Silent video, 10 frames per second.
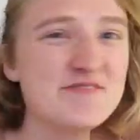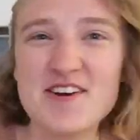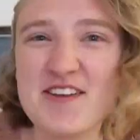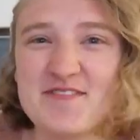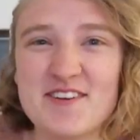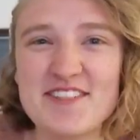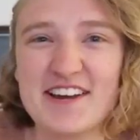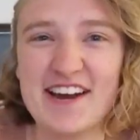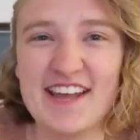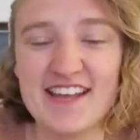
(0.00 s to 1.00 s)
morning, fourth
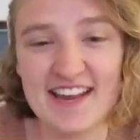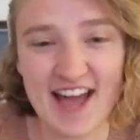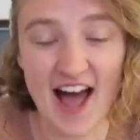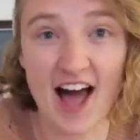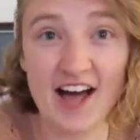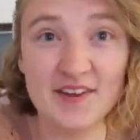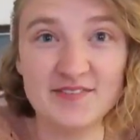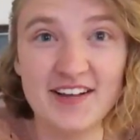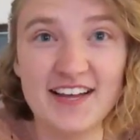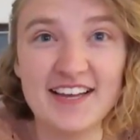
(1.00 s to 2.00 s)
grade.
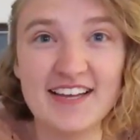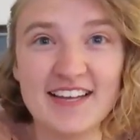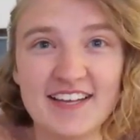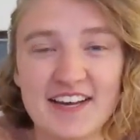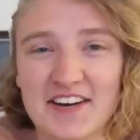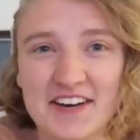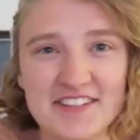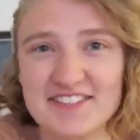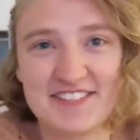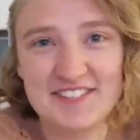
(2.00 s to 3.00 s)
Oh,
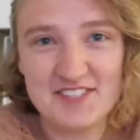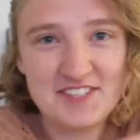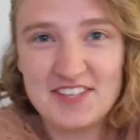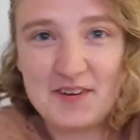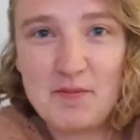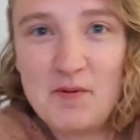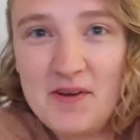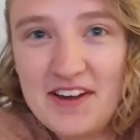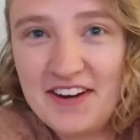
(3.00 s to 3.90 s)
this is just gonna be